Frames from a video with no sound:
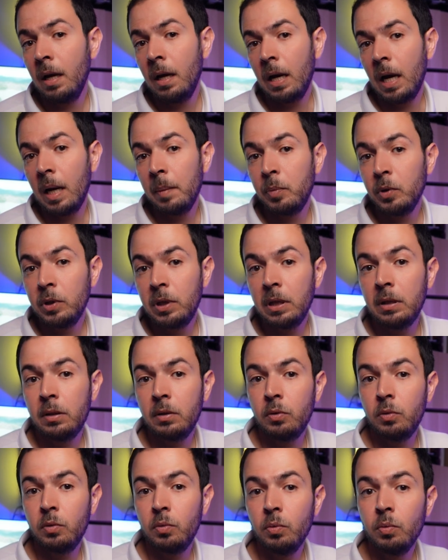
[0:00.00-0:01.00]
I put
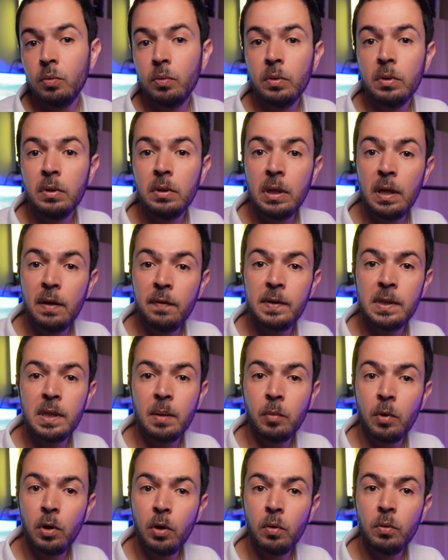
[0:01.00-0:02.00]
it to give
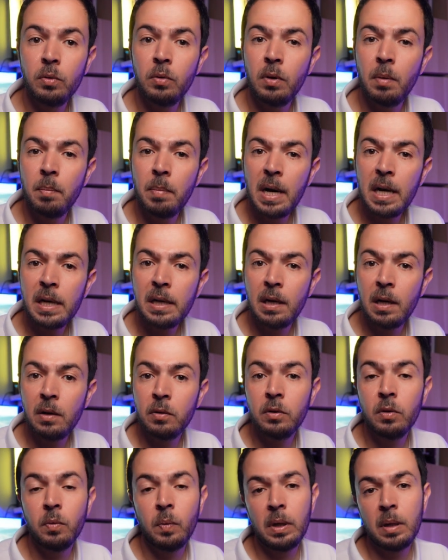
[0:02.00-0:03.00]
some glow to the
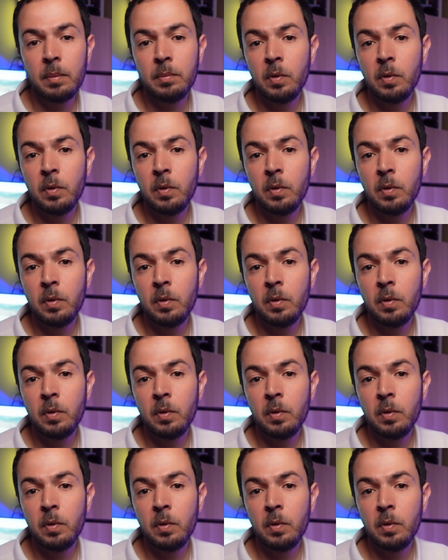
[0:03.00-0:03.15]
background when I'm